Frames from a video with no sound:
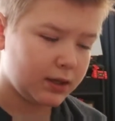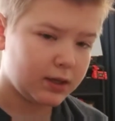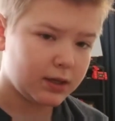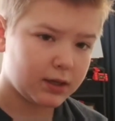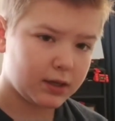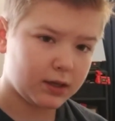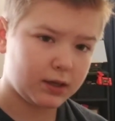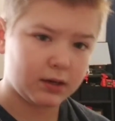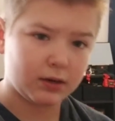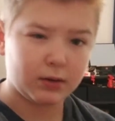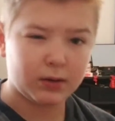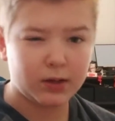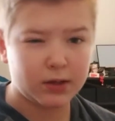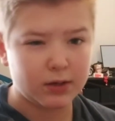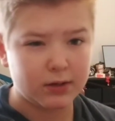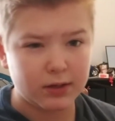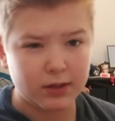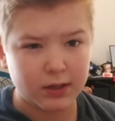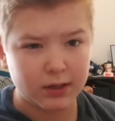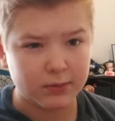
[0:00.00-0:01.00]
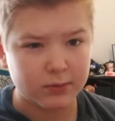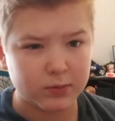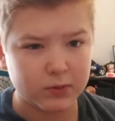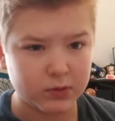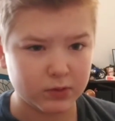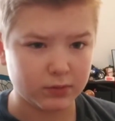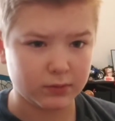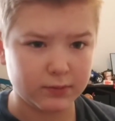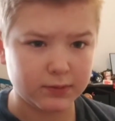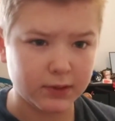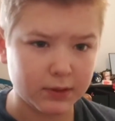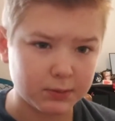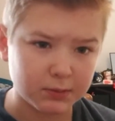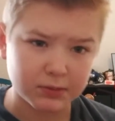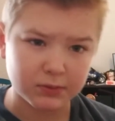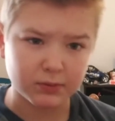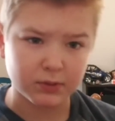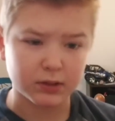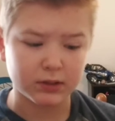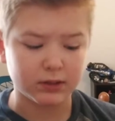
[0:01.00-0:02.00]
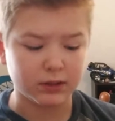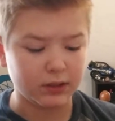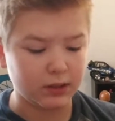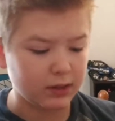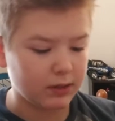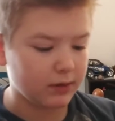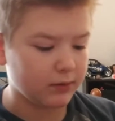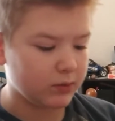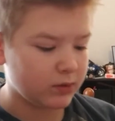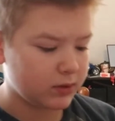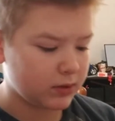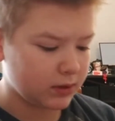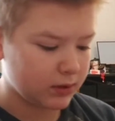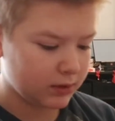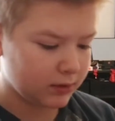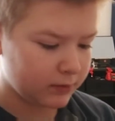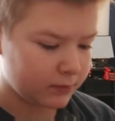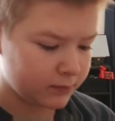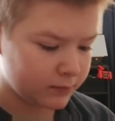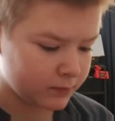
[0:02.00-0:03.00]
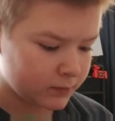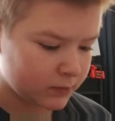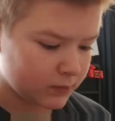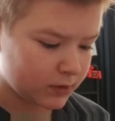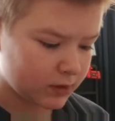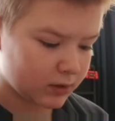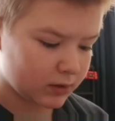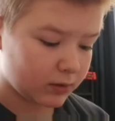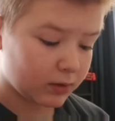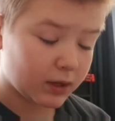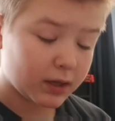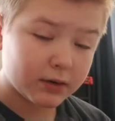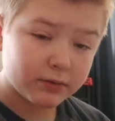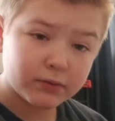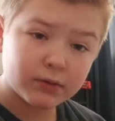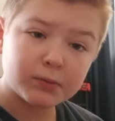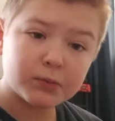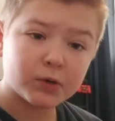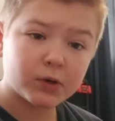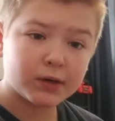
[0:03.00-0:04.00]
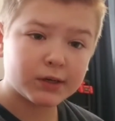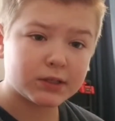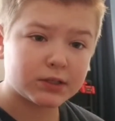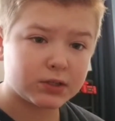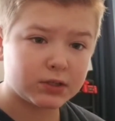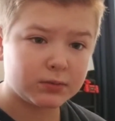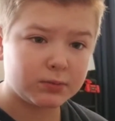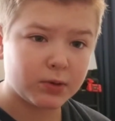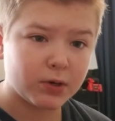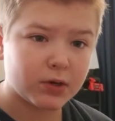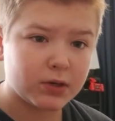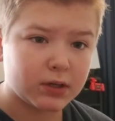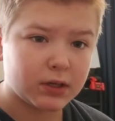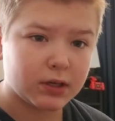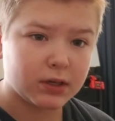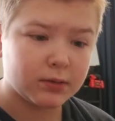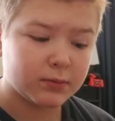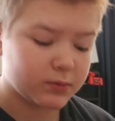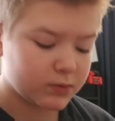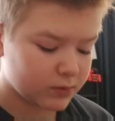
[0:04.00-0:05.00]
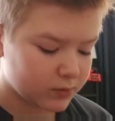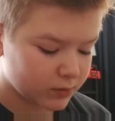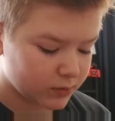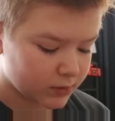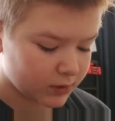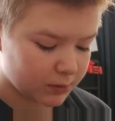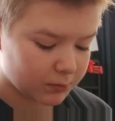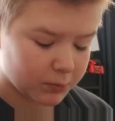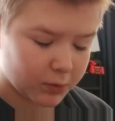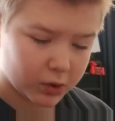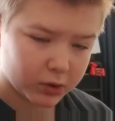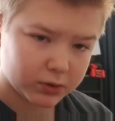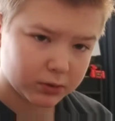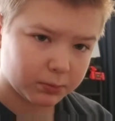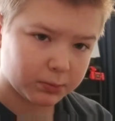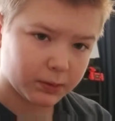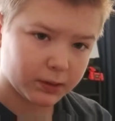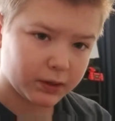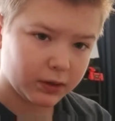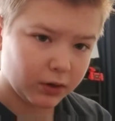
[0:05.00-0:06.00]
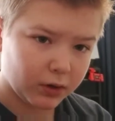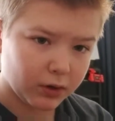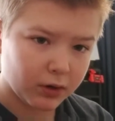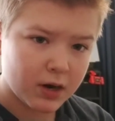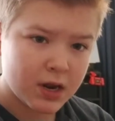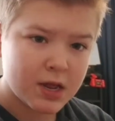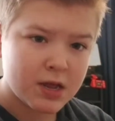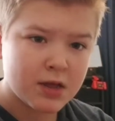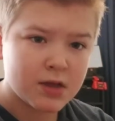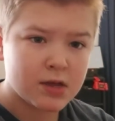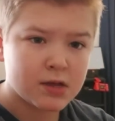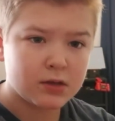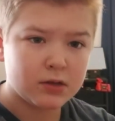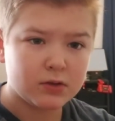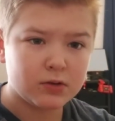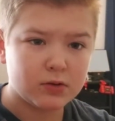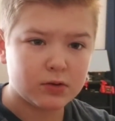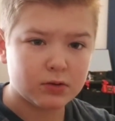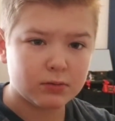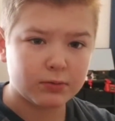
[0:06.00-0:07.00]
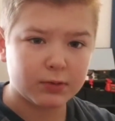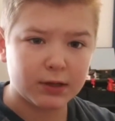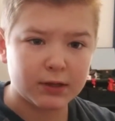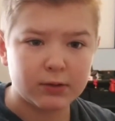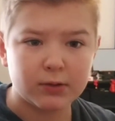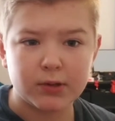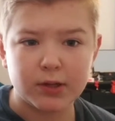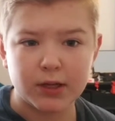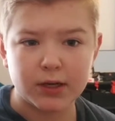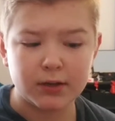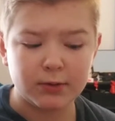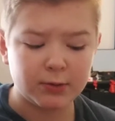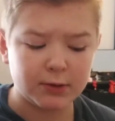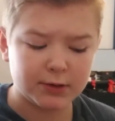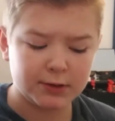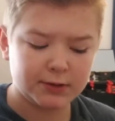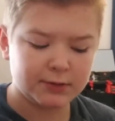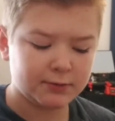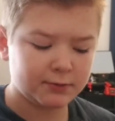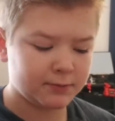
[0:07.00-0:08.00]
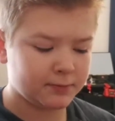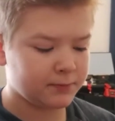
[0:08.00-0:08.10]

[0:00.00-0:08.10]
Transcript: and a lot of the games are family friendly and everything, and a lot of them are actually party games, so they're like multiplayer, you can play with anyone,